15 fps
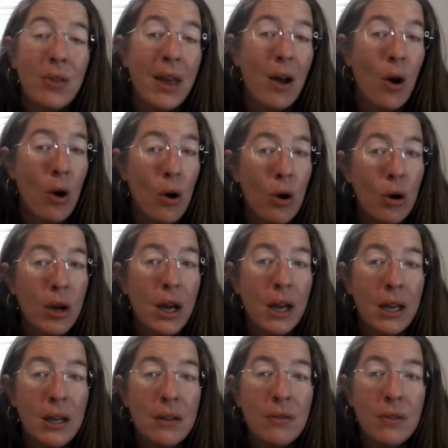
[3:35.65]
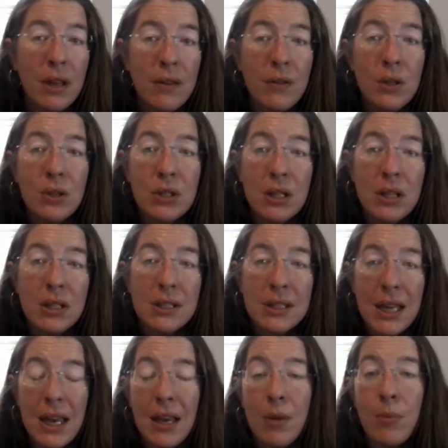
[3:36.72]
They all kind of give you to the
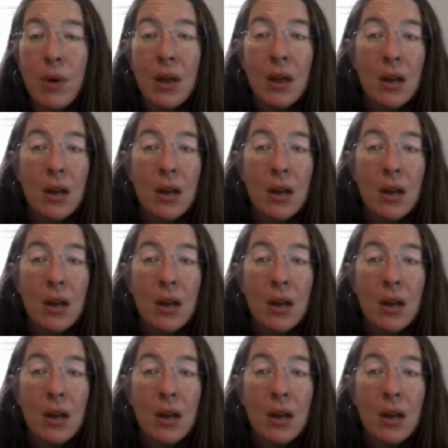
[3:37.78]
same